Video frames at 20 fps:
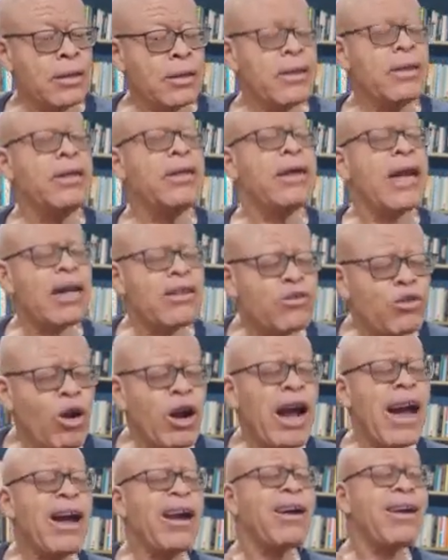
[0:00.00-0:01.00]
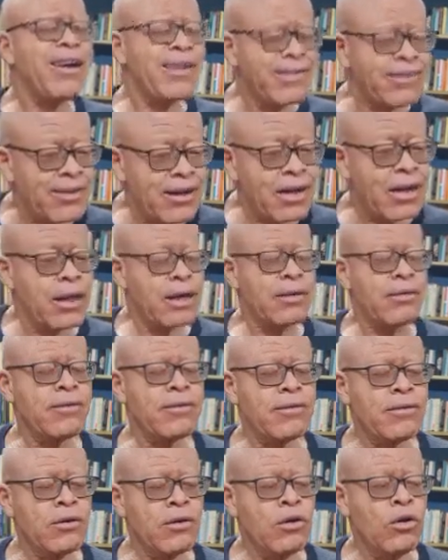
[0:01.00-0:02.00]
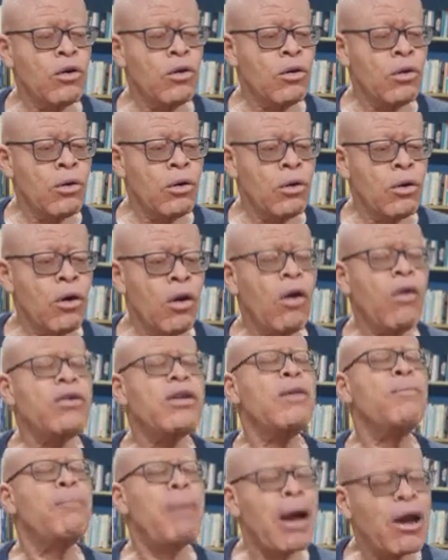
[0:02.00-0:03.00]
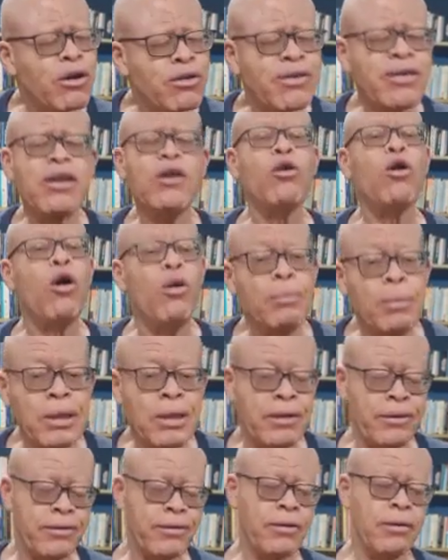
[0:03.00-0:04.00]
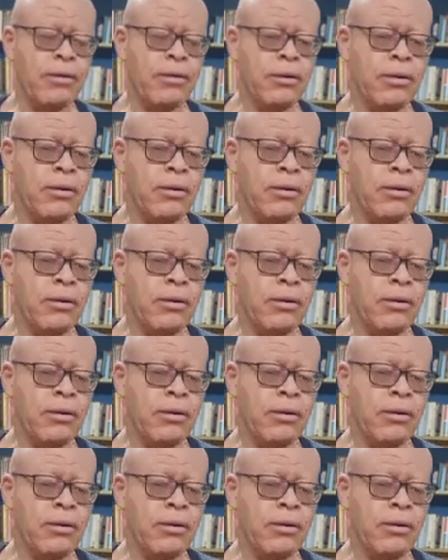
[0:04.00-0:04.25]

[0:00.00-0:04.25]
the natural resilience of the biotic community,